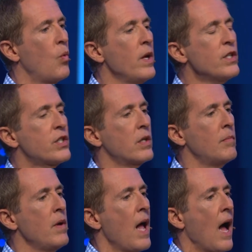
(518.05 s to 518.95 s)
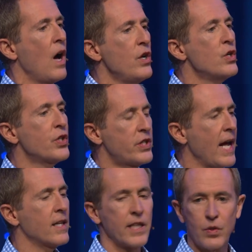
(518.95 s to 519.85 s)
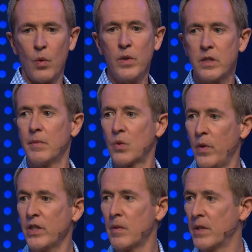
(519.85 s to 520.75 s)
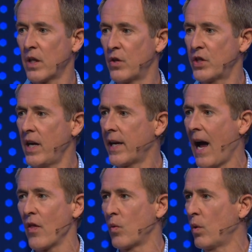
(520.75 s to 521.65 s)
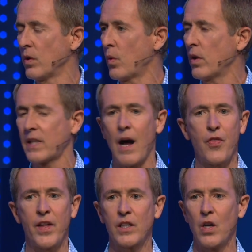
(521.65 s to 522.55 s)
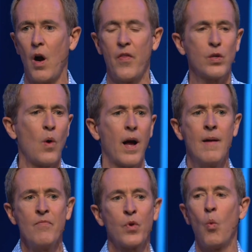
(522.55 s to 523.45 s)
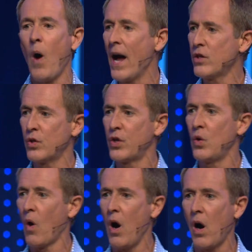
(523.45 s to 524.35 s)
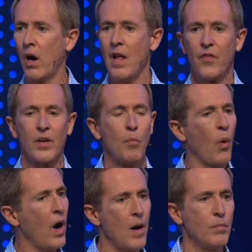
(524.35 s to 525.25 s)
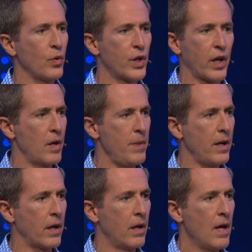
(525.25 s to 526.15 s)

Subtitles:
Wisdom understands. That's what wisdom is. Wisdom is understanding how the world works, how things are. That's why the wiser you are, the more humble you're going to be,